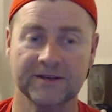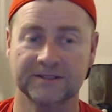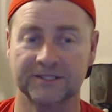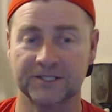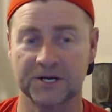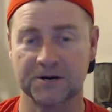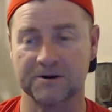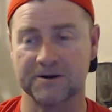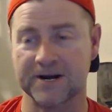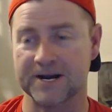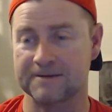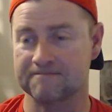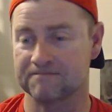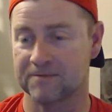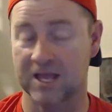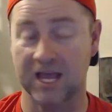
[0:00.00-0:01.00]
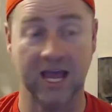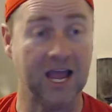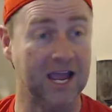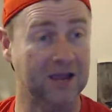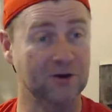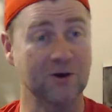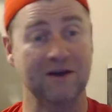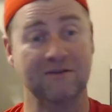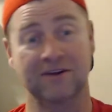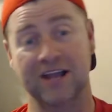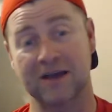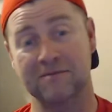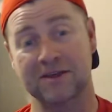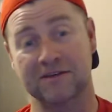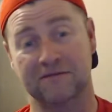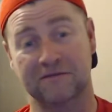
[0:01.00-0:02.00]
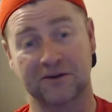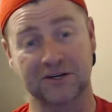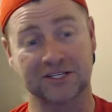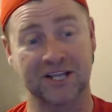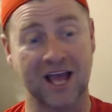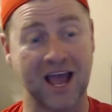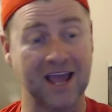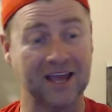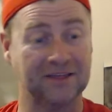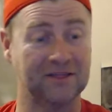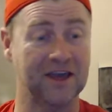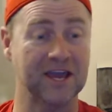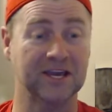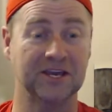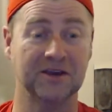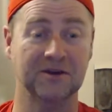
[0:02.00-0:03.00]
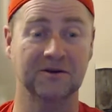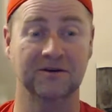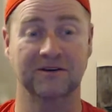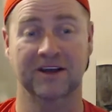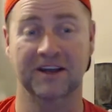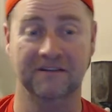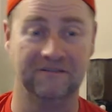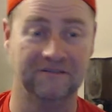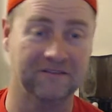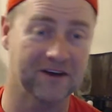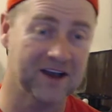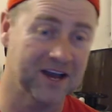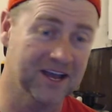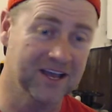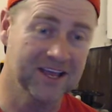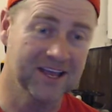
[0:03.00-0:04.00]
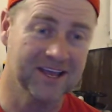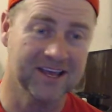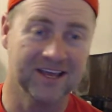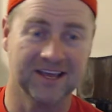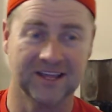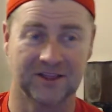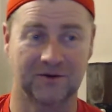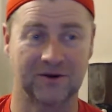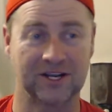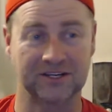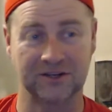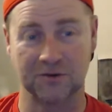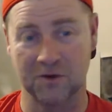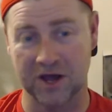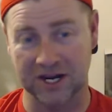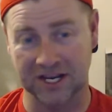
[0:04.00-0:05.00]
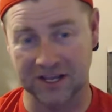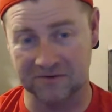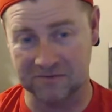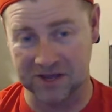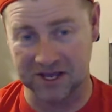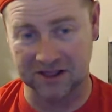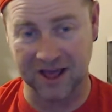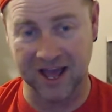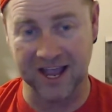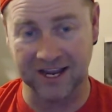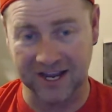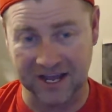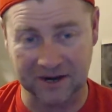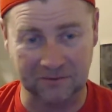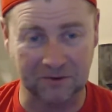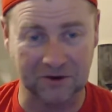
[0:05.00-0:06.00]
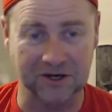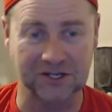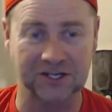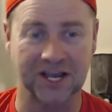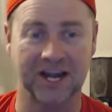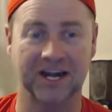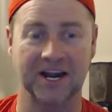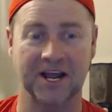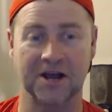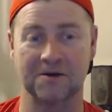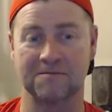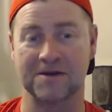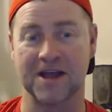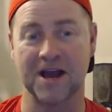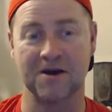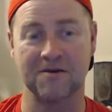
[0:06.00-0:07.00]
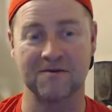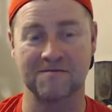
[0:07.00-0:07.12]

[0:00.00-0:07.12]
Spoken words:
So, hey, whoever gave me the first like, thank you. If the rest of you want to give me a like, I'd appreciate it. Help me out.